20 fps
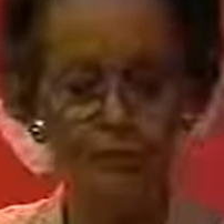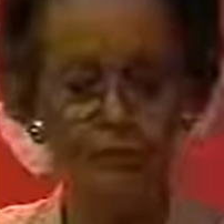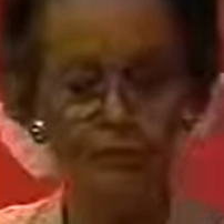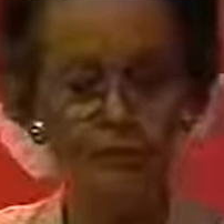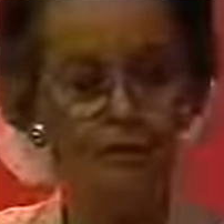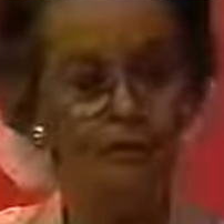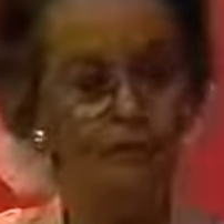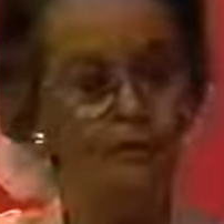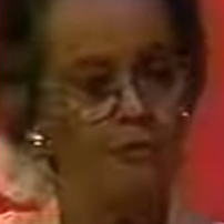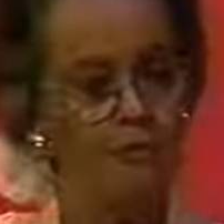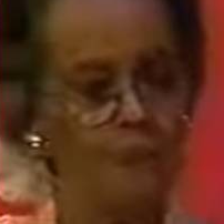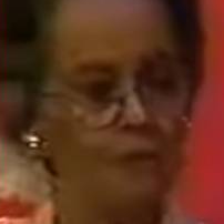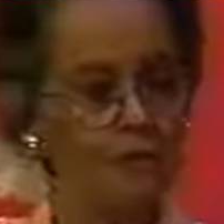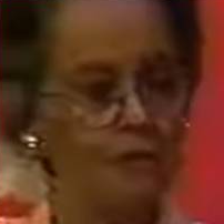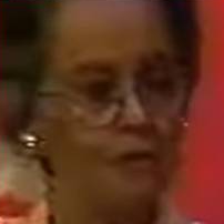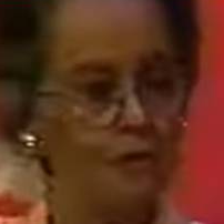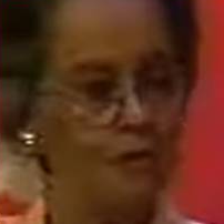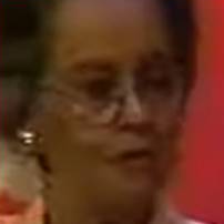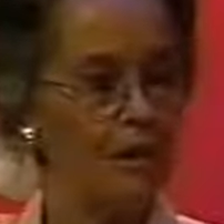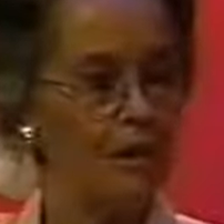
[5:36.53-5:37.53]
In the middle of
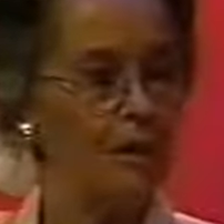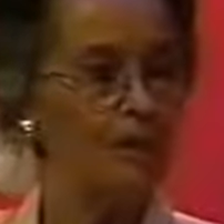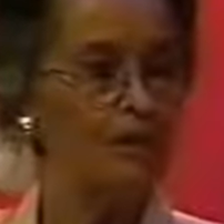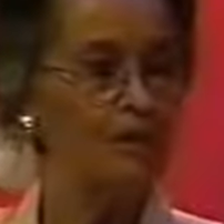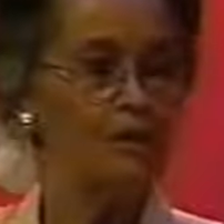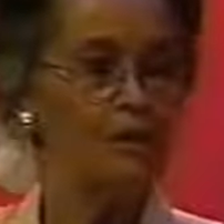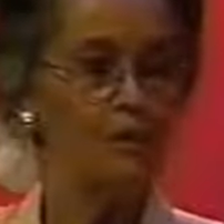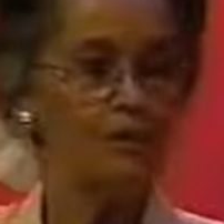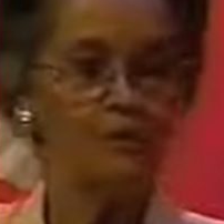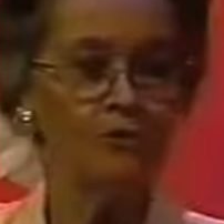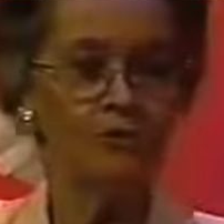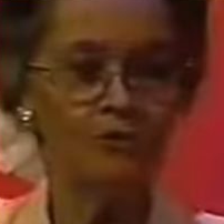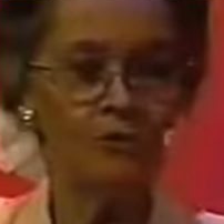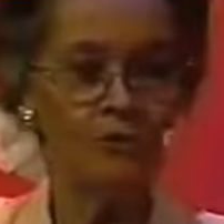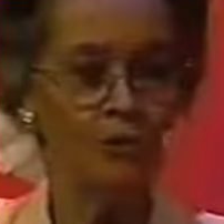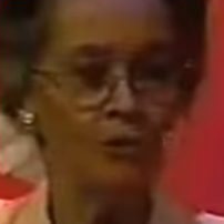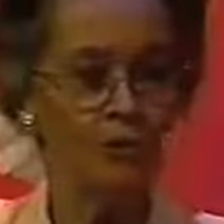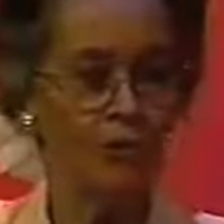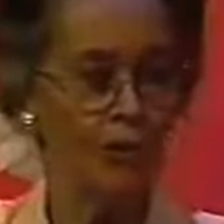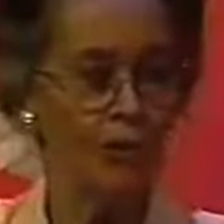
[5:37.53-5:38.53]
the night, which was the
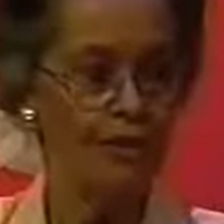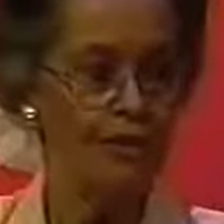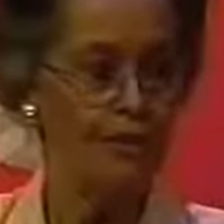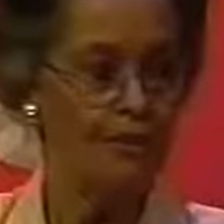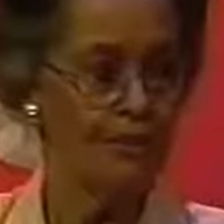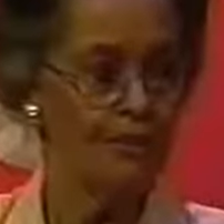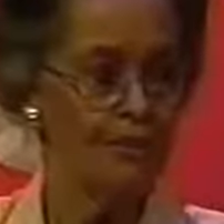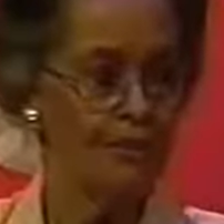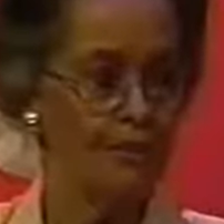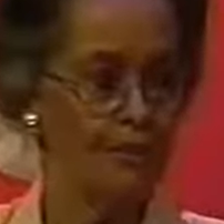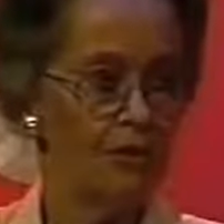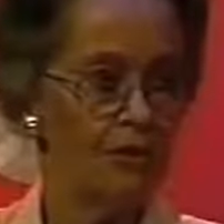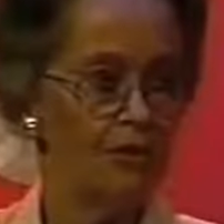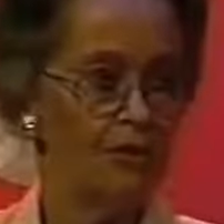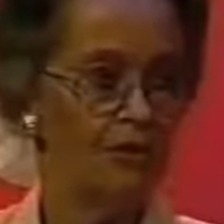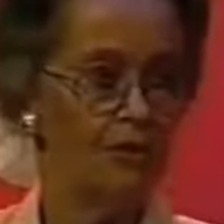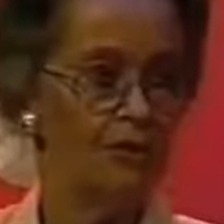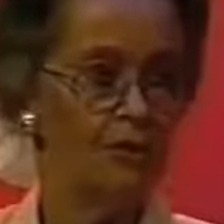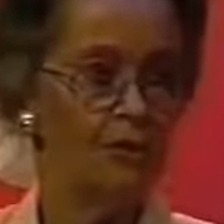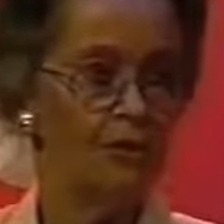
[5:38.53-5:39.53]
quietest time
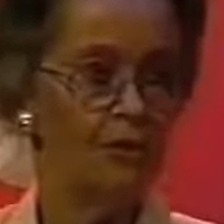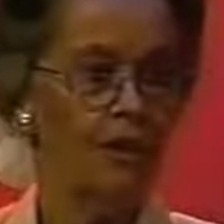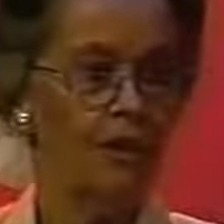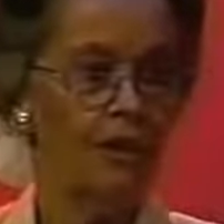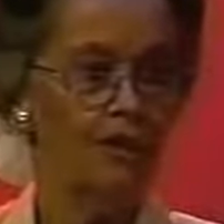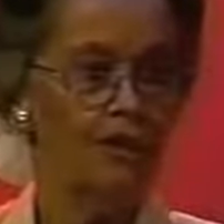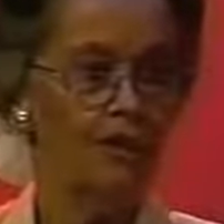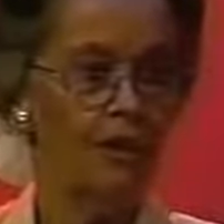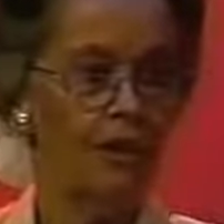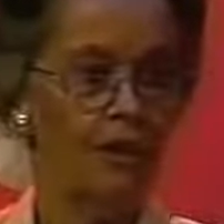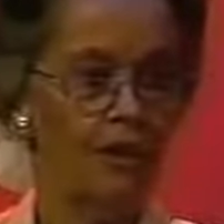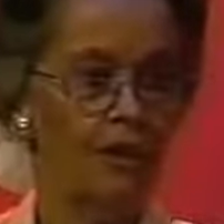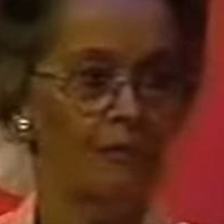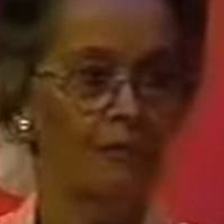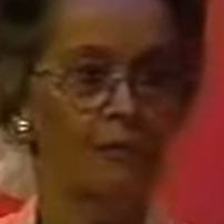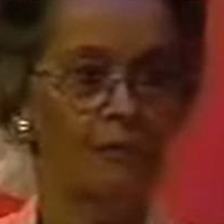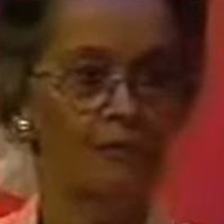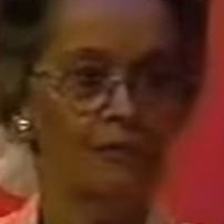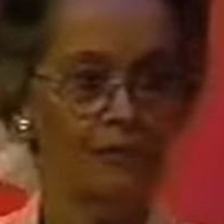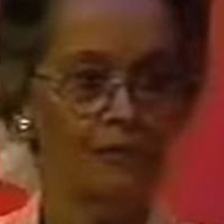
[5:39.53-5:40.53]
on the
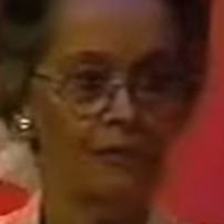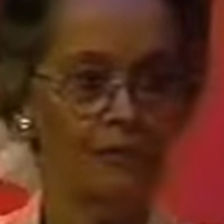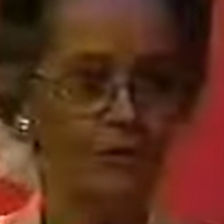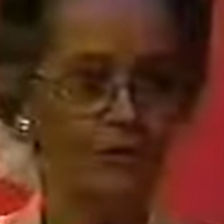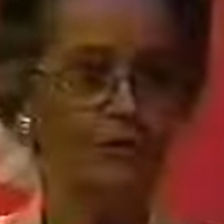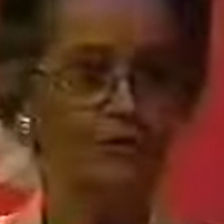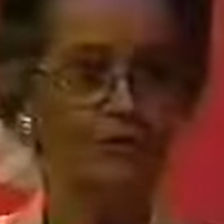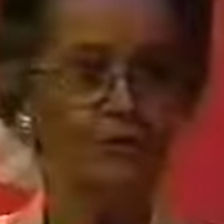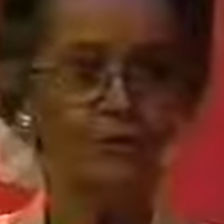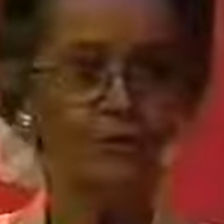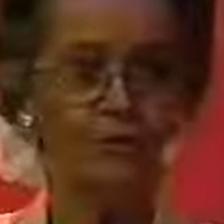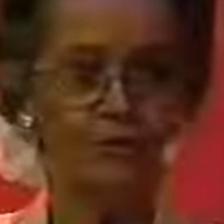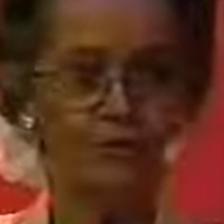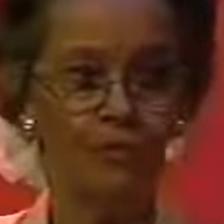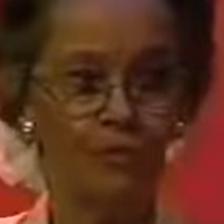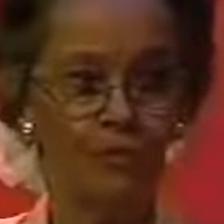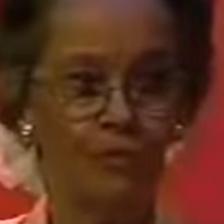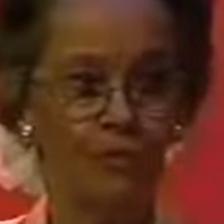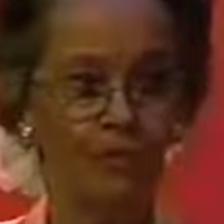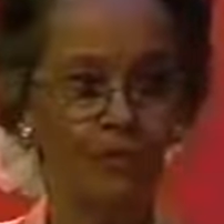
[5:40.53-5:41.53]
highways and roads over
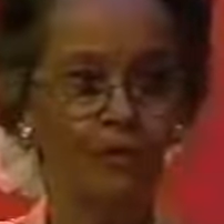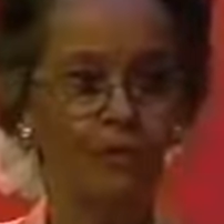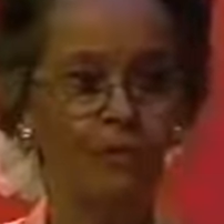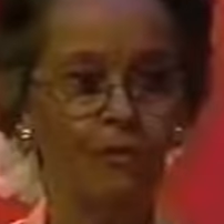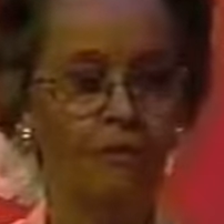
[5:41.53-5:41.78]
there,